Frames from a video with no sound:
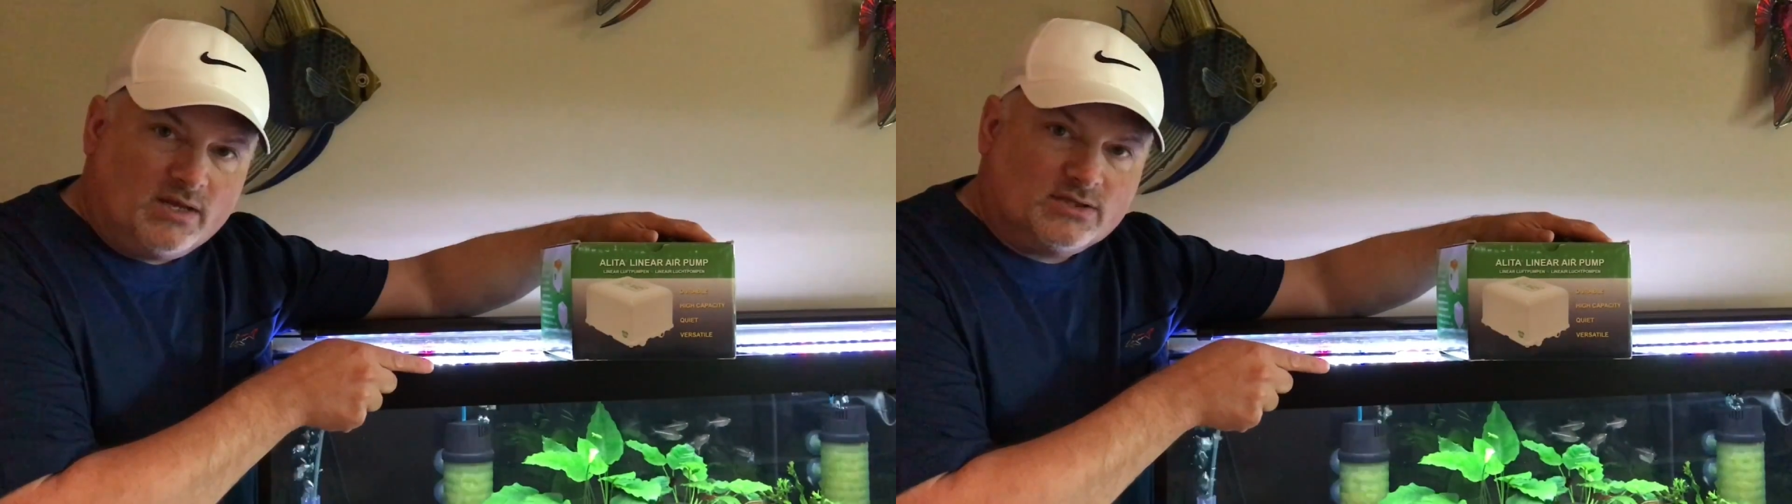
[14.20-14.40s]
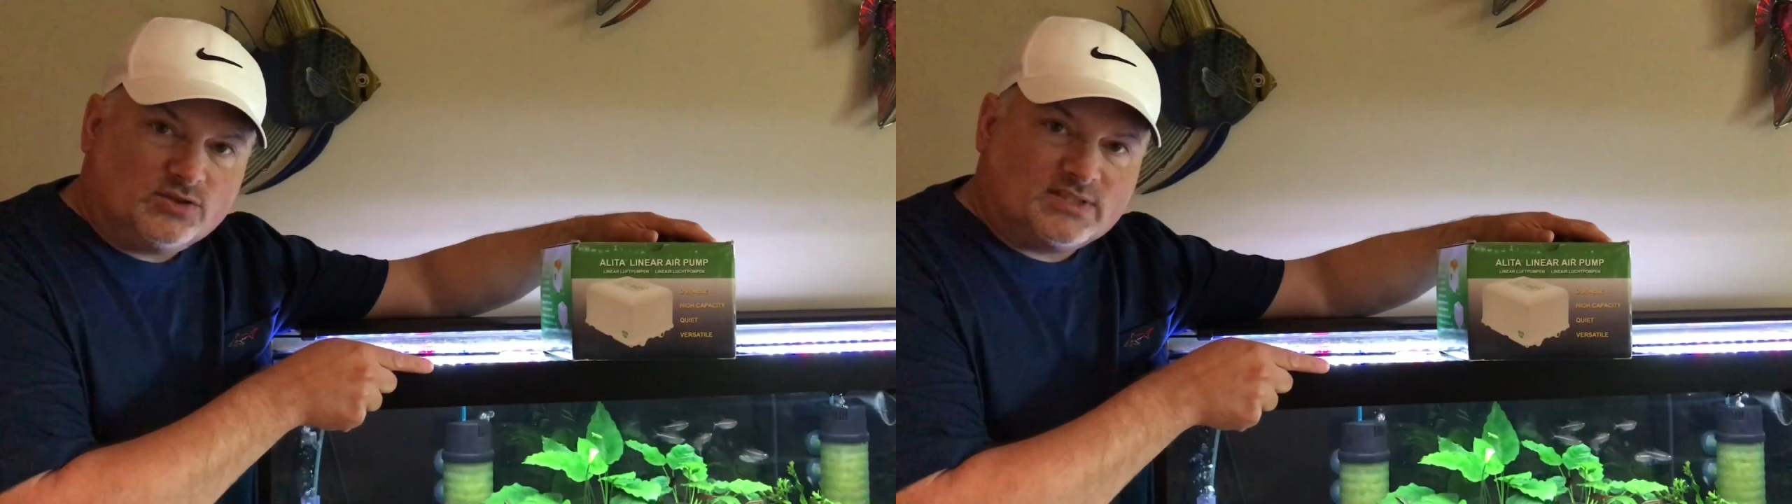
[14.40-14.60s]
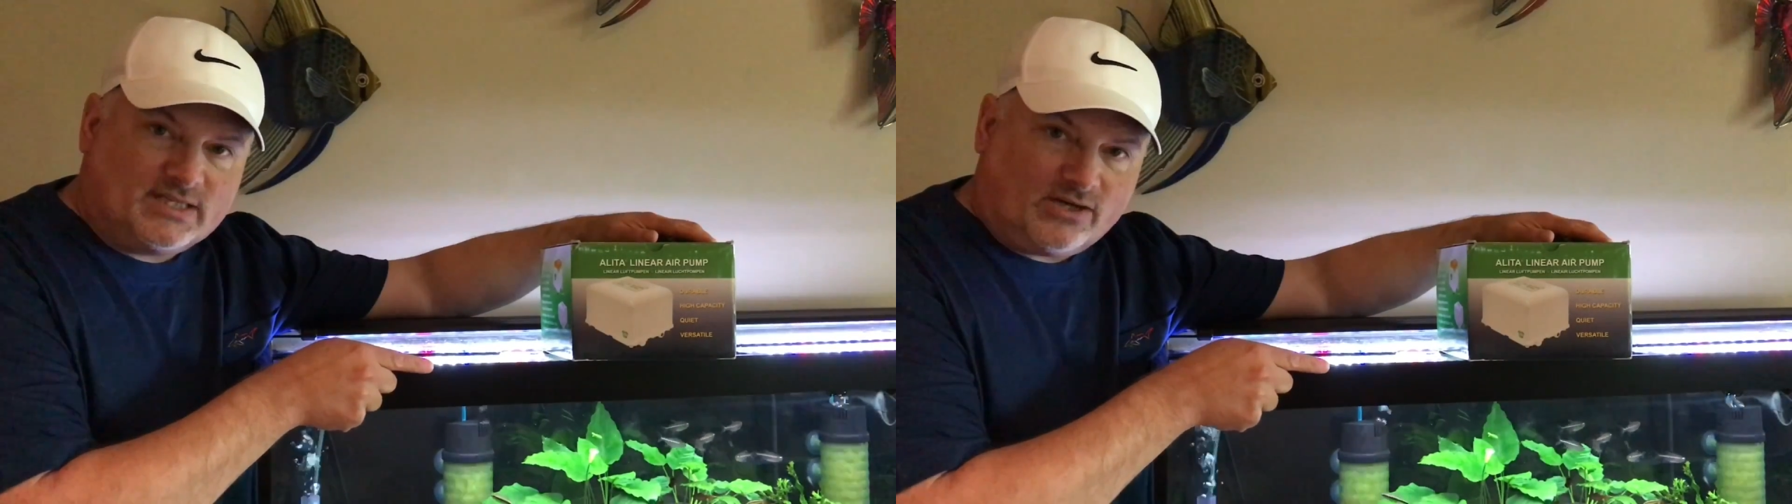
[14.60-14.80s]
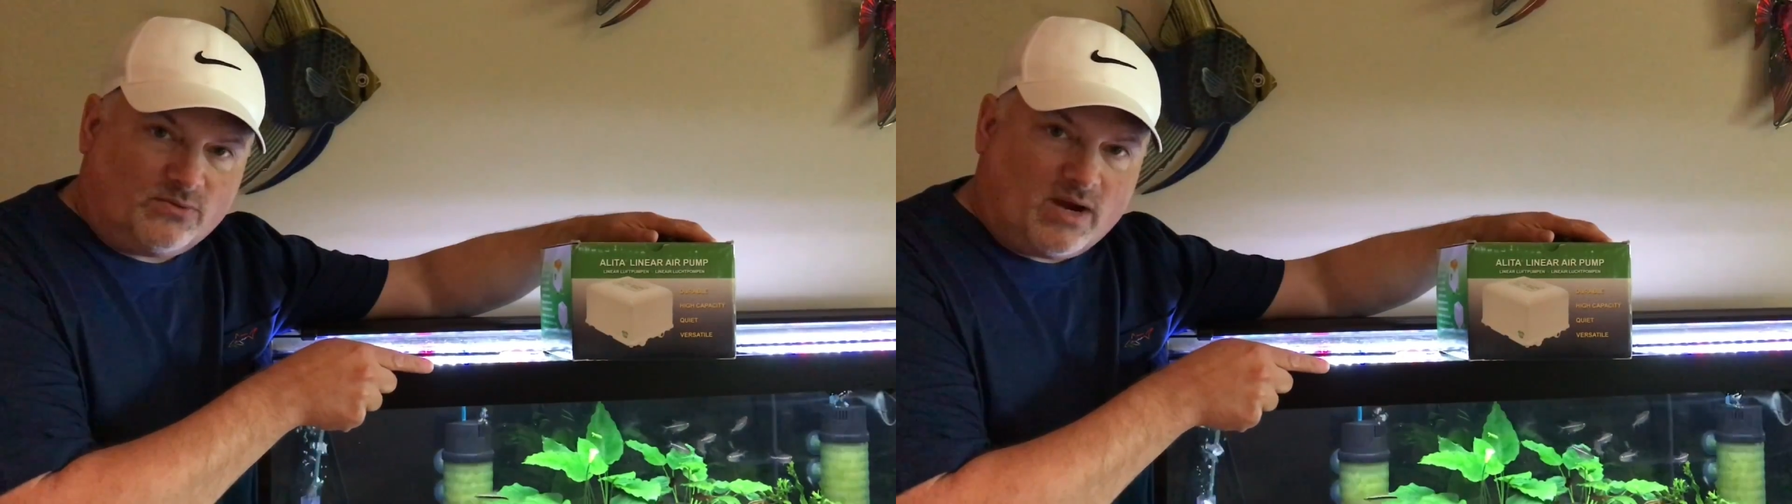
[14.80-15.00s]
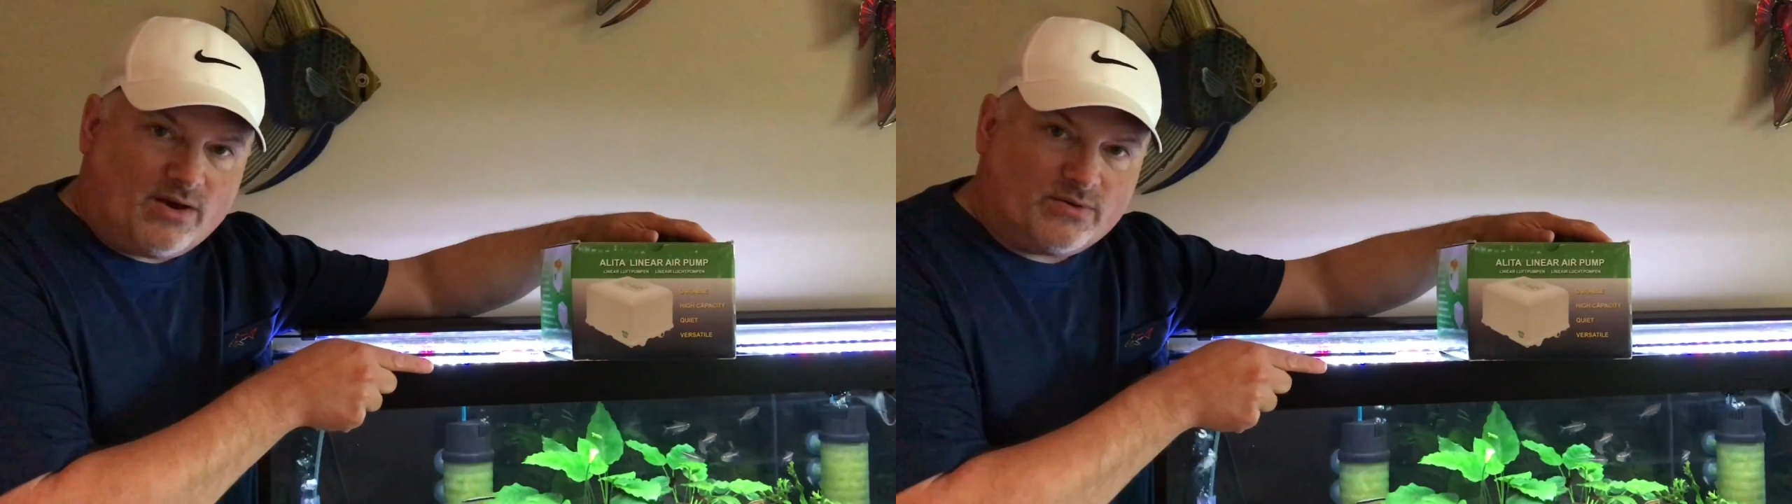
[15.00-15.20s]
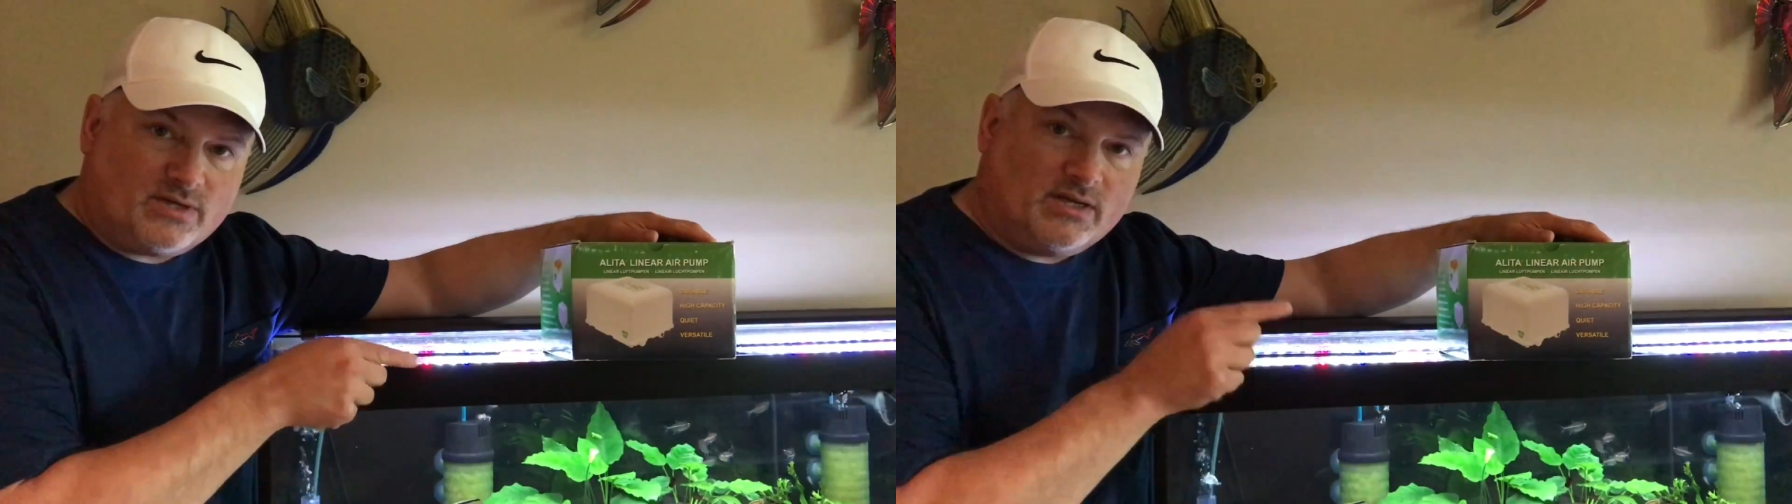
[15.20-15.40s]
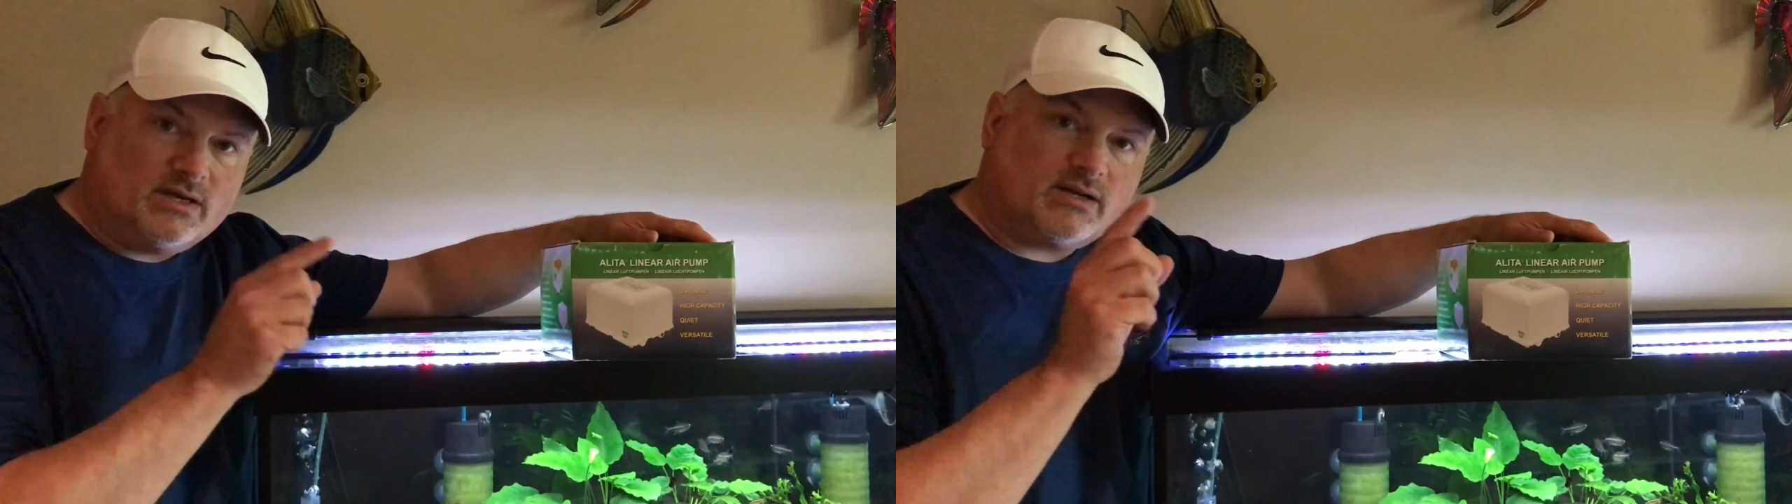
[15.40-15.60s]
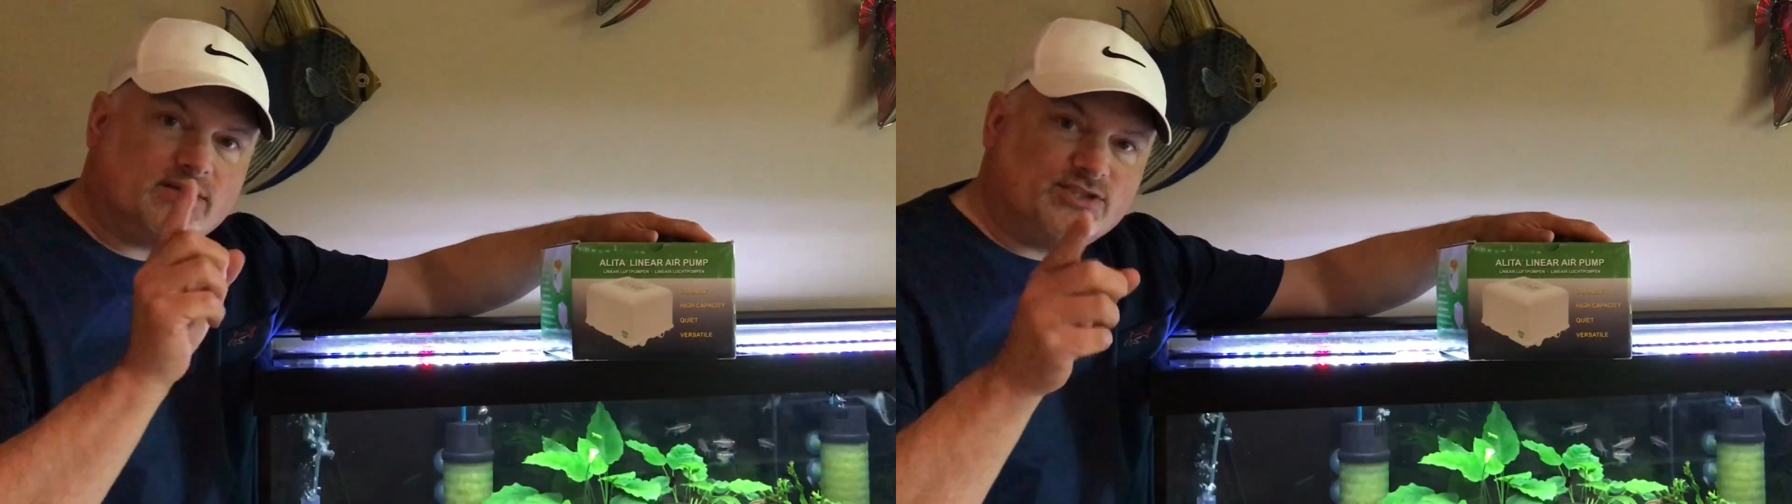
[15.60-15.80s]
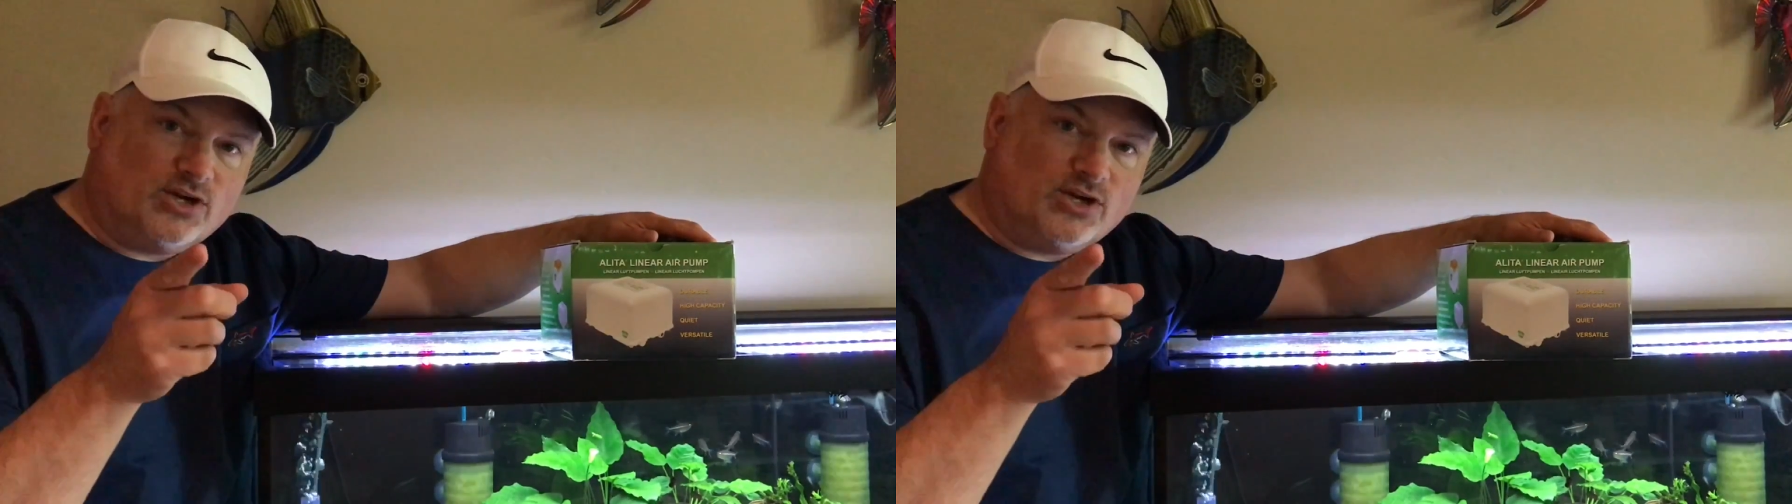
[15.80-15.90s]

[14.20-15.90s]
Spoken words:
So stick around, because